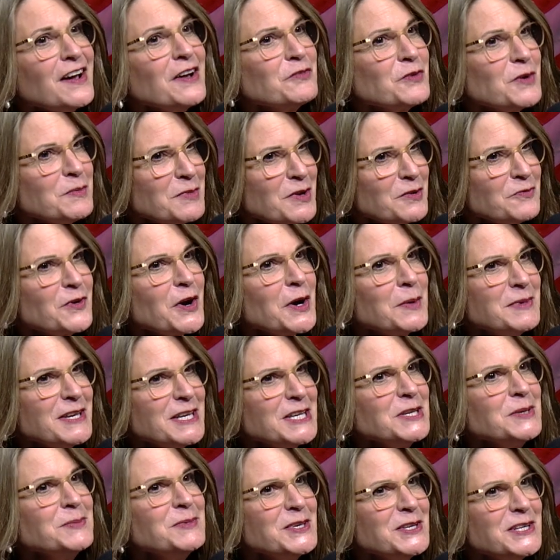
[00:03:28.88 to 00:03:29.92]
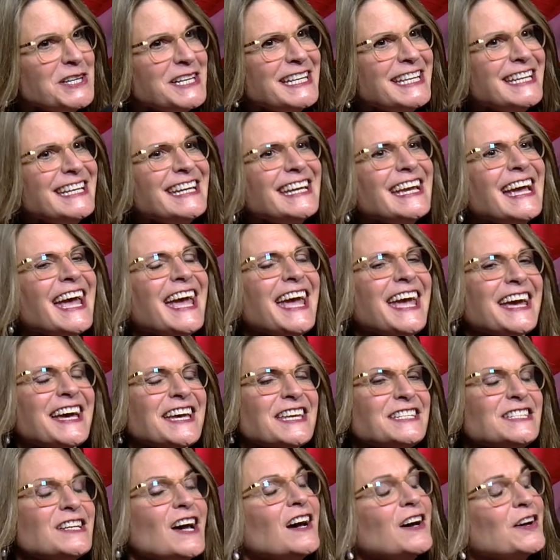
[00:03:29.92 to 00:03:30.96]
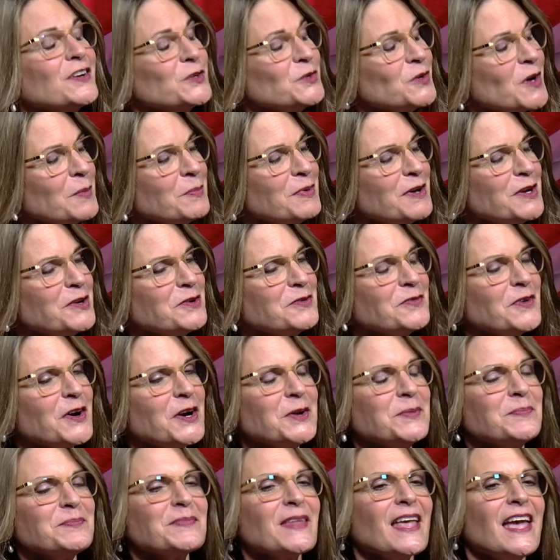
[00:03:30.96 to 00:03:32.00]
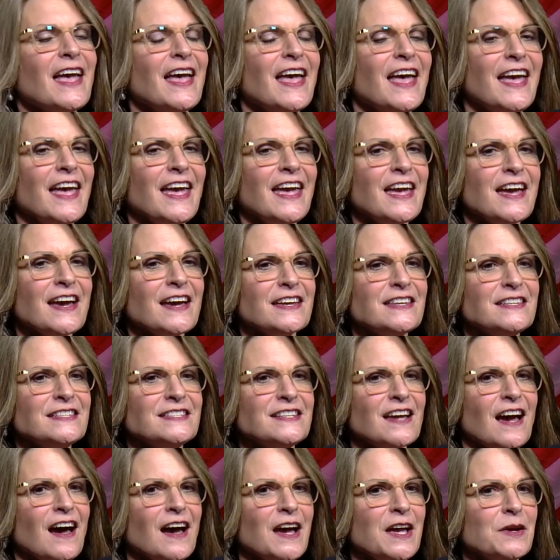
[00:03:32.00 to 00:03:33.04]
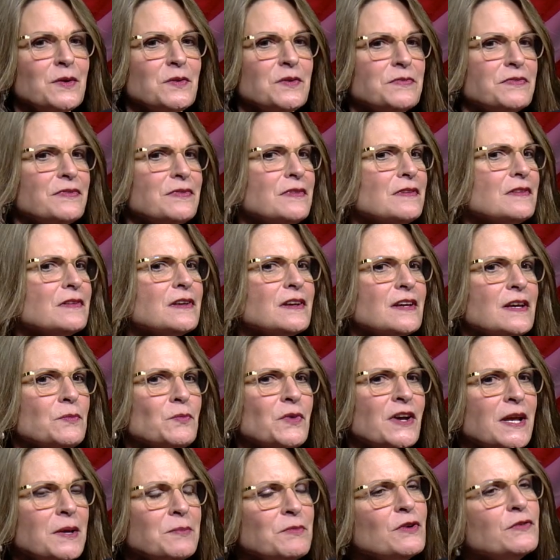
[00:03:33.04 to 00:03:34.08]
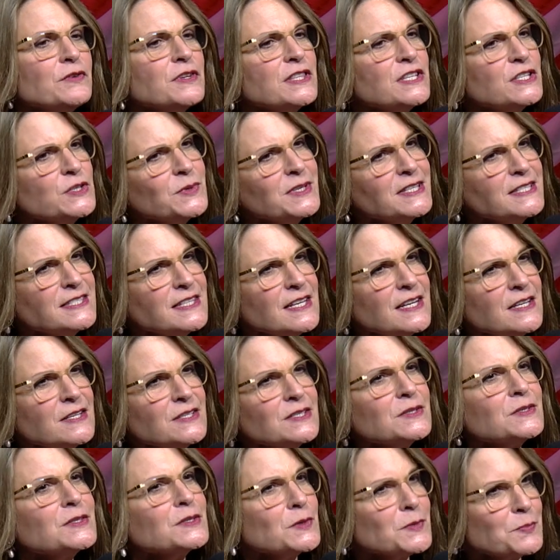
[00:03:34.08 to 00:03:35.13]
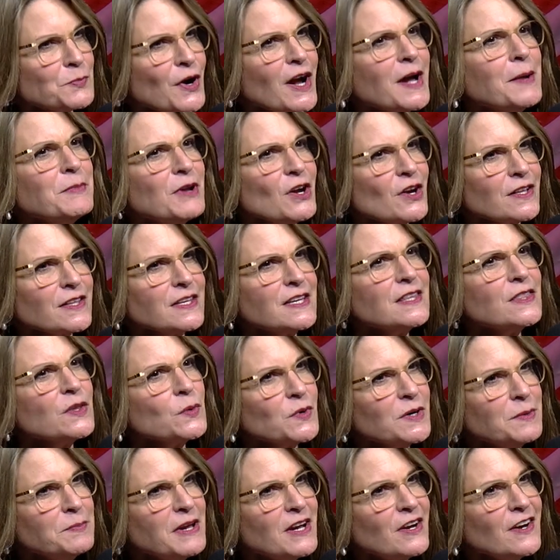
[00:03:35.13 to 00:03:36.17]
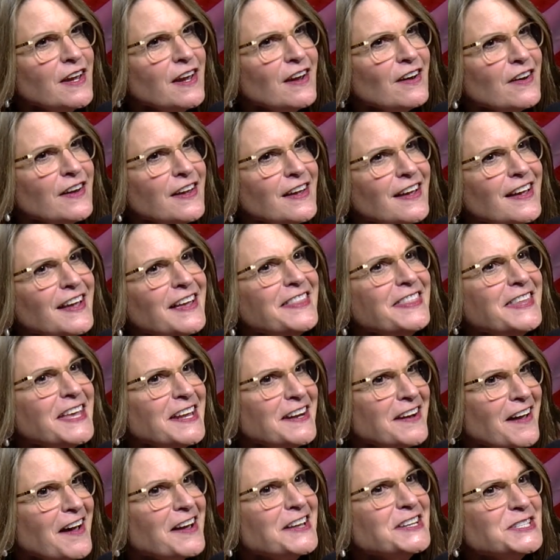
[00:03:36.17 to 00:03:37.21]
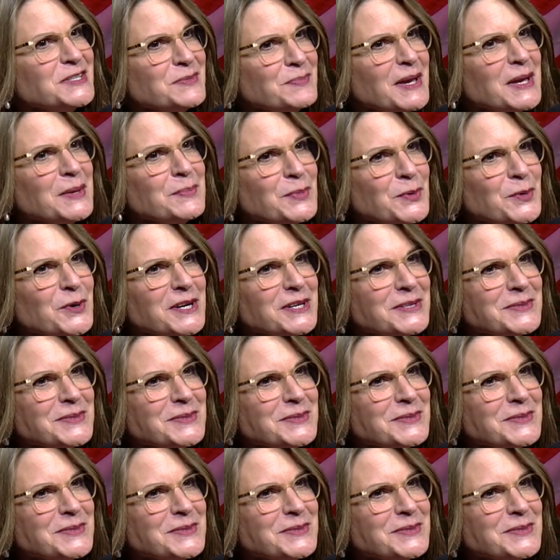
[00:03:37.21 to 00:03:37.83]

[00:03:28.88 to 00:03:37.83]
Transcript: from a farming community, and grew up on a farm. And when I moved to the Twin Cities, it was primarily in the Woodbury area, and then on to Bayport.